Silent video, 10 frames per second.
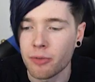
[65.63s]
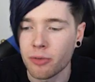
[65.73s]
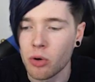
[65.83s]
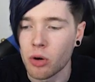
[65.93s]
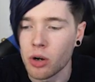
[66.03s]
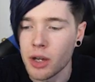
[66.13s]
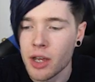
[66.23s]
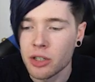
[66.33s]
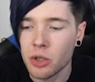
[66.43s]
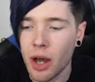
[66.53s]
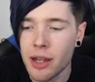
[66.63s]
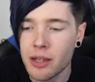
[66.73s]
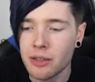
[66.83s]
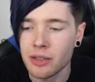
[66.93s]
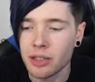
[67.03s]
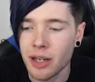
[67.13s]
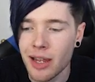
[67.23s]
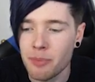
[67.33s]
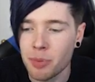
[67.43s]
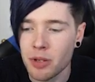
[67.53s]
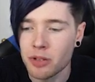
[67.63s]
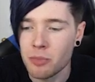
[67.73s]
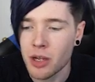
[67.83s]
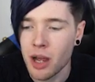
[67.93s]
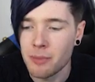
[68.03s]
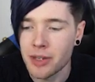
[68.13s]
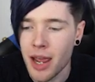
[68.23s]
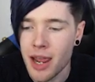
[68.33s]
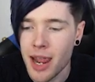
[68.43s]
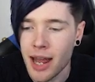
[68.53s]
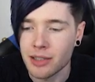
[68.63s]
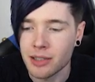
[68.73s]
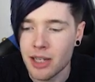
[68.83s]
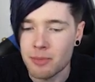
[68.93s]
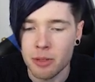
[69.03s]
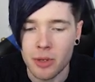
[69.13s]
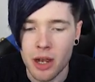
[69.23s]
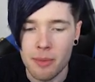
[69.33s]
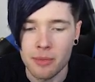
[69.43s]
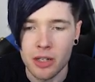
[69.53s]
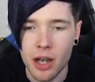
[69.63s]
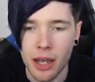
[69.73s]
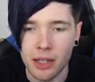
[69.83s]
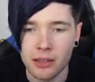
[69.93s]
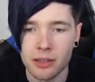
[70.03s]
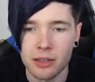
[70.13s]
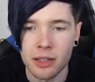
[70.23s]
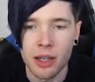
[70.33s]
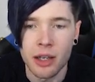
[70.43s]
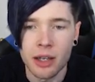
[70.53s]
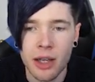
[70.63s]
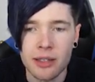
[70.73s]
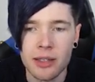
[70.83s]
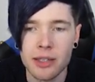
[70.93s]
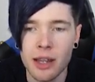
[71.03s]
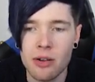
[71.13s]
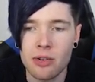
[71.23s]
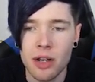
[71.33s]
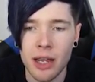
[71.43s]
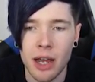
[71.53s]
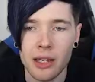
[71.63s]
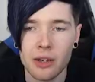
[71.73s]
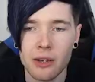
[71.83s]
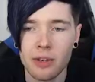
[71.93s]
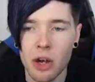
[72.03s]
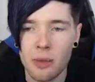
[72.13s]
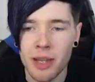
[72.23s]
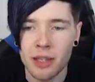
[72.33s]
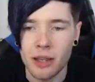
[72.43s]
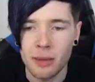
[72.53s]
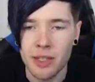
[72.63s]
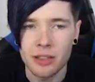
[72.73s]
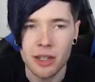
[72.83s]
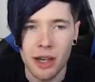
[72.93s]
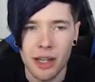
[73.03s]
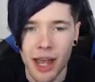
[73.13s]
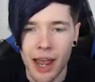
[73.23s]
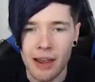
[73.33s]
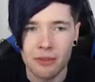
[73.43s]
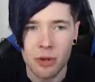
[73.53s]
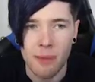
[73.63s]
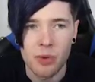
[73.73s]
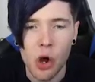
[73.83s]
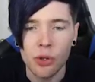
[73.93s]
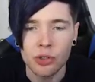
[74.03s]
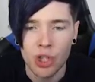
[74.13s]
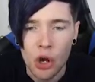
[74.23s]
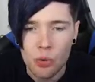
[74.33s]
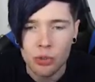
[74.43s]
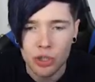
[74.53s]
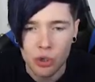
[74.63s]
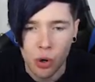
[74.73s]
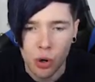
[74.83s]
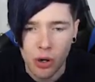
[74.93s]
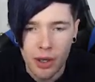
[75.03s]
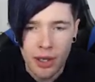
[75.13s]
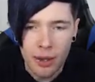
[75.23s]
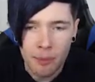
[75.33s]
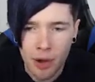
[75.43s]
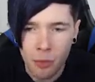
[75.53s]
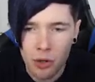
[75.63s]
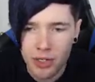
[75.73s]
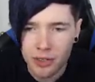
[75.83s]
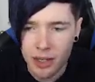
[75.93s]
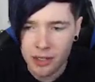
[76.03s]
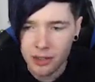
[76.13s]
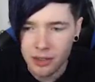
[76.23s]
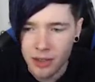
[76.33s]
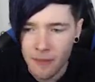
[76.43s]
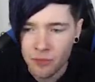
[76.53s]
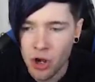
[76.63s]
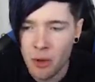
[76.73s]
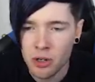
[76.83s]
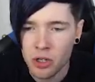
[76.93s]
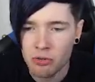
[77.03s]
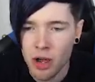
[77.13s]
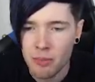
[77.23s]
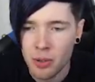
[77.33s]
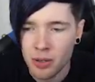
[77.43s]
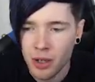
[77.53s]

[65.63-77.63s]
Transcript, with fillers: floor. So I can sleep to become day and sleep to become night. Is it day or night? I don't even know. I mean, I'm inside a cave, so I'm not too sure. But what is this? Common grub.